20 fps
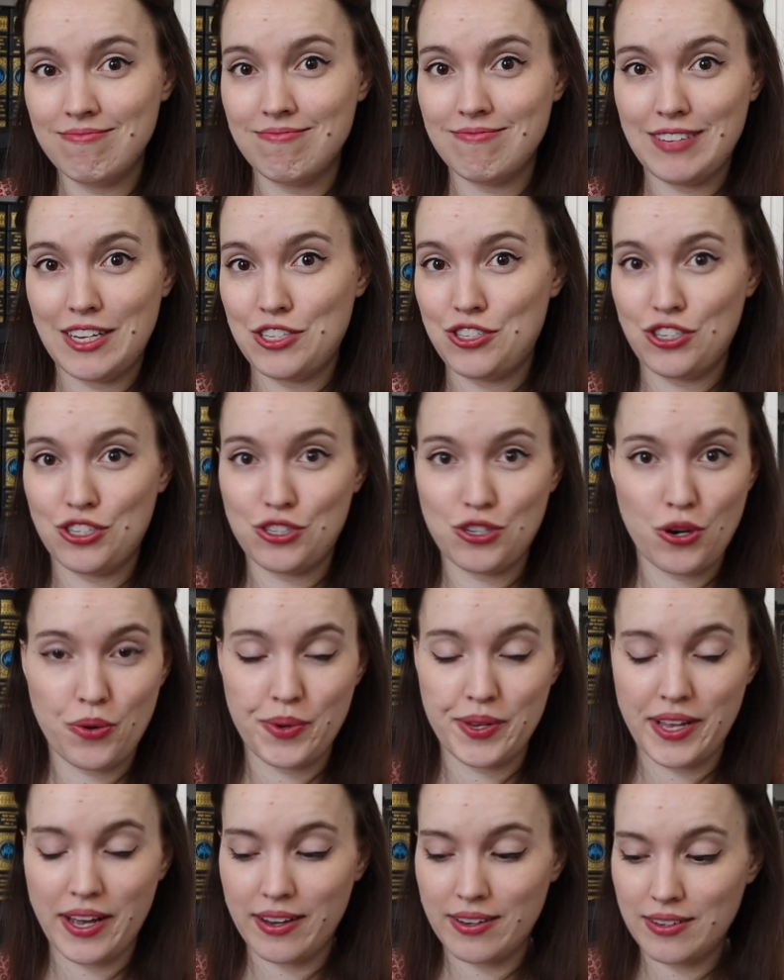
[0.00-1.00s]
Let's just go
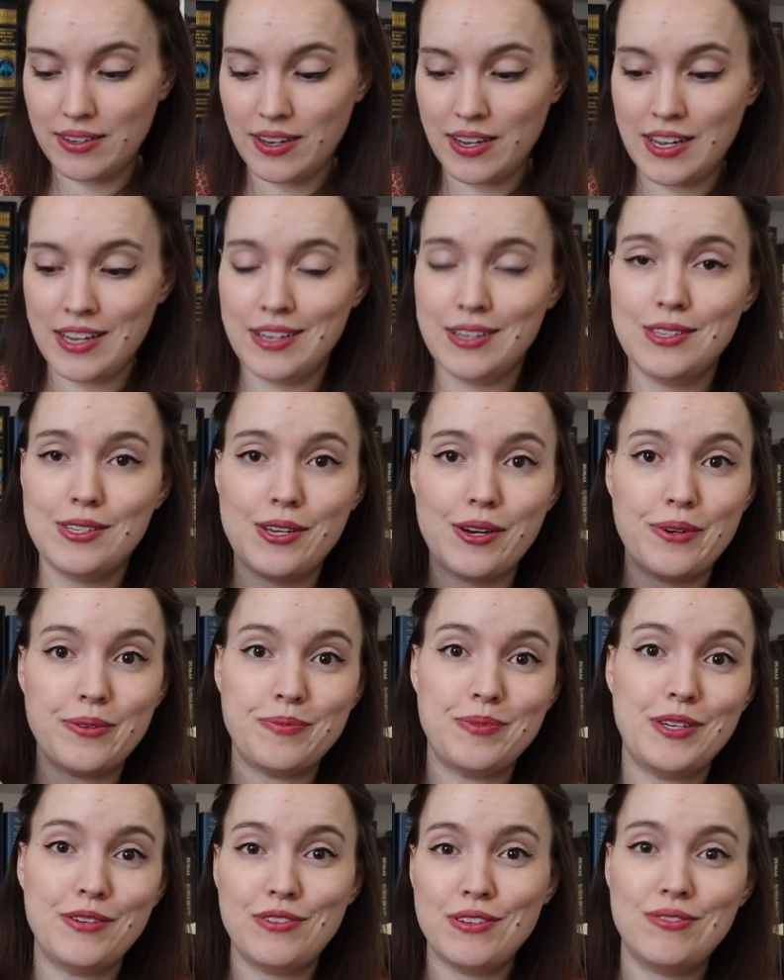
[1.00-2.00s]
with that. So,
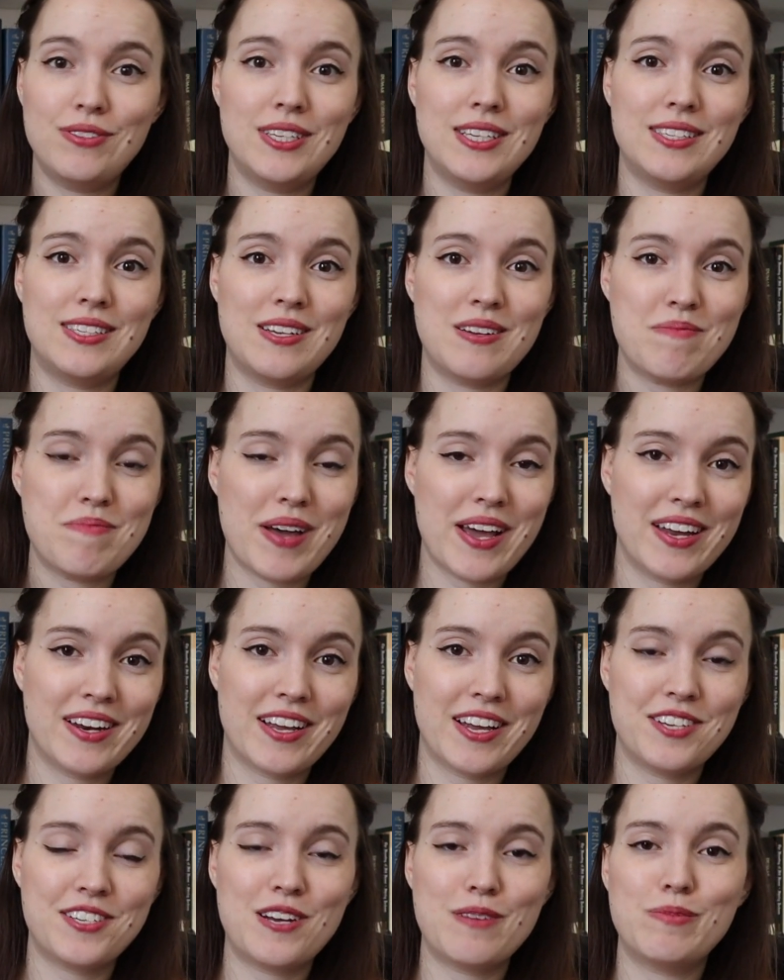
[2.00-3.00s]
The Fifth Season by
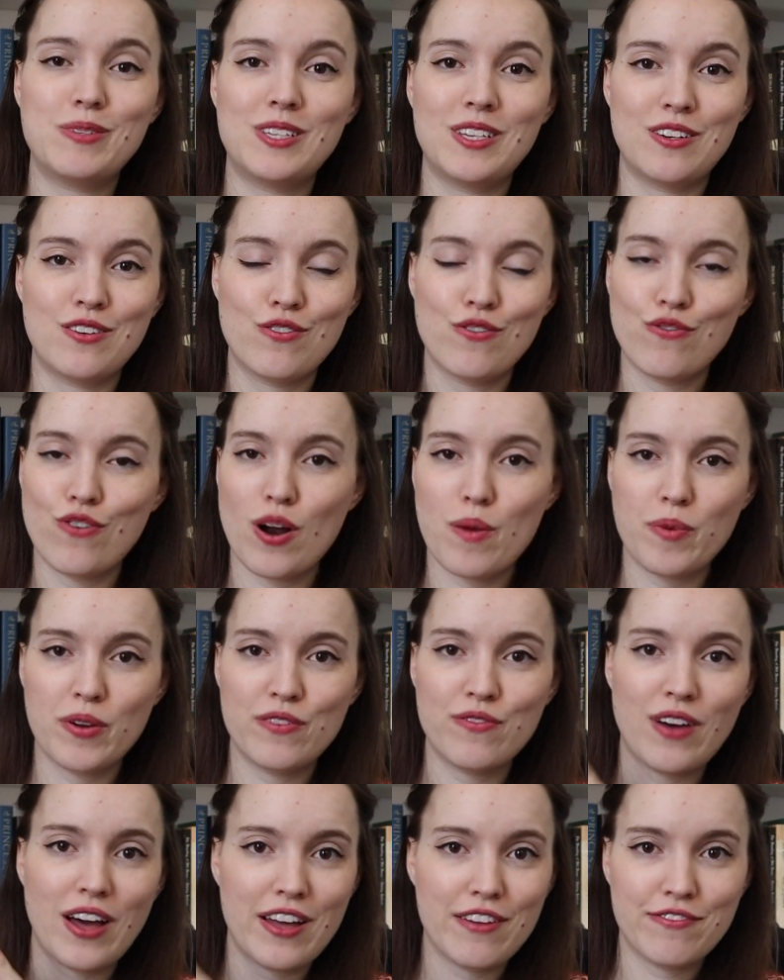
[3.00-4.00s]
N.K. Jemisin,
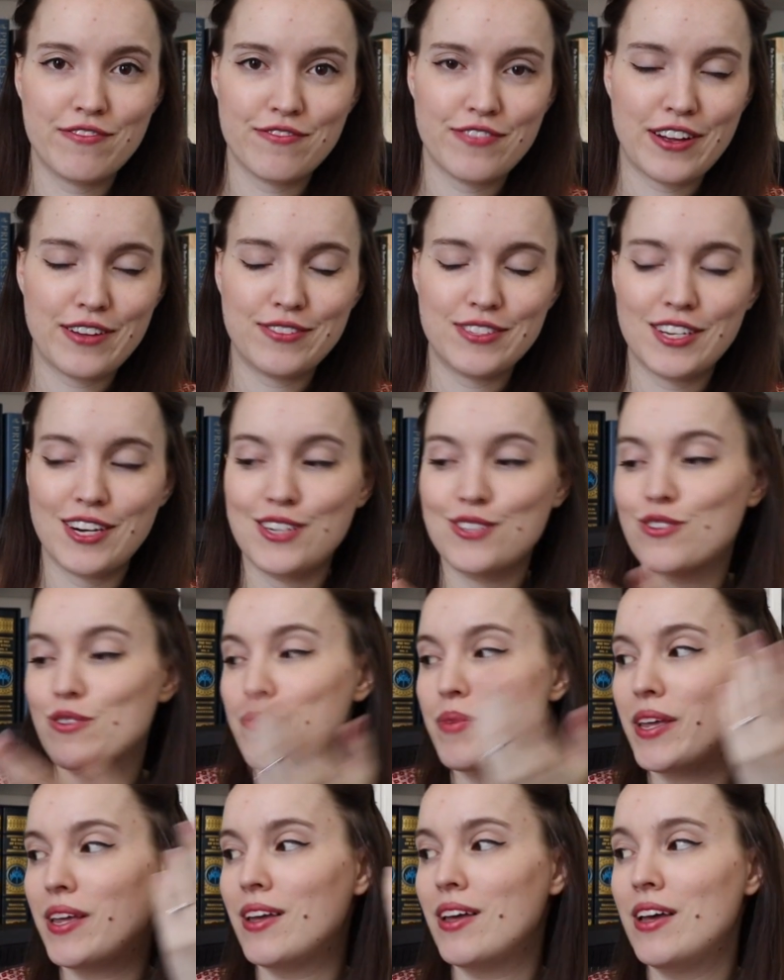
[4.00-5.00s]
4.5, 5 stars for
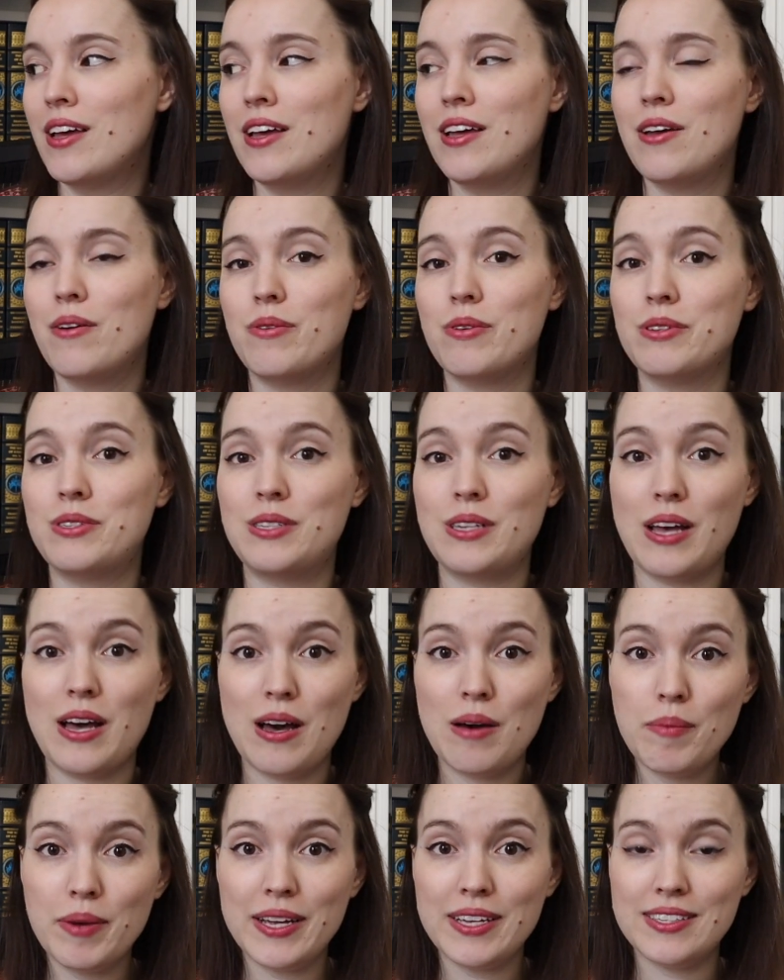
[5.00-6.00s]
me, was
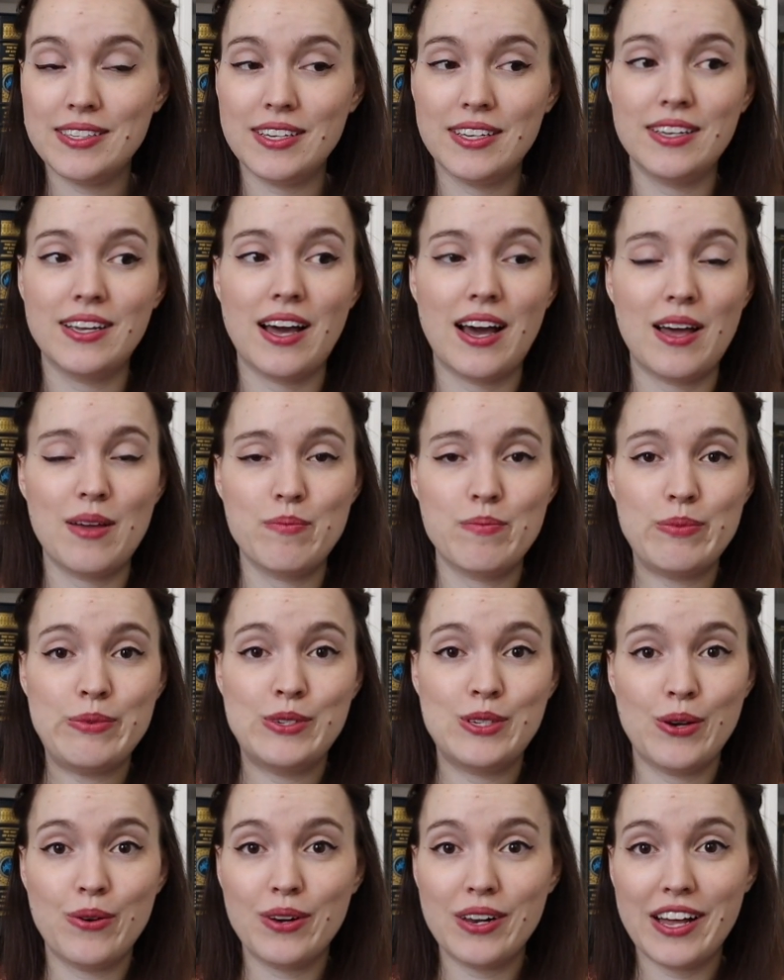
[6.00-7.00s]
amazing. I'm
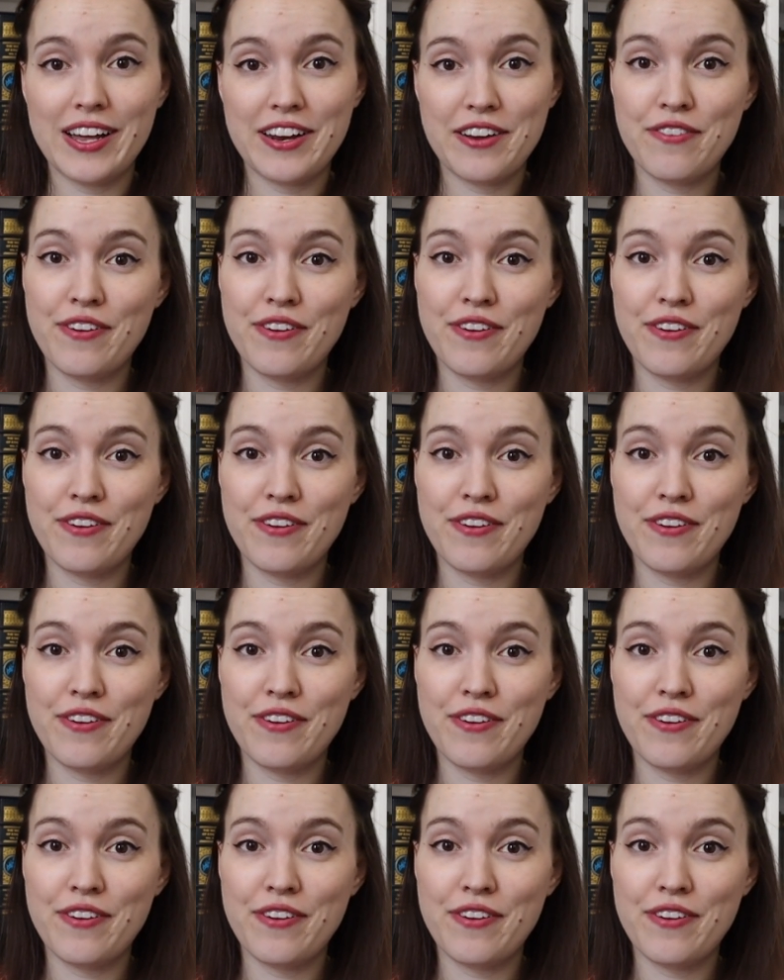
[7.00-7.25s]
so glad I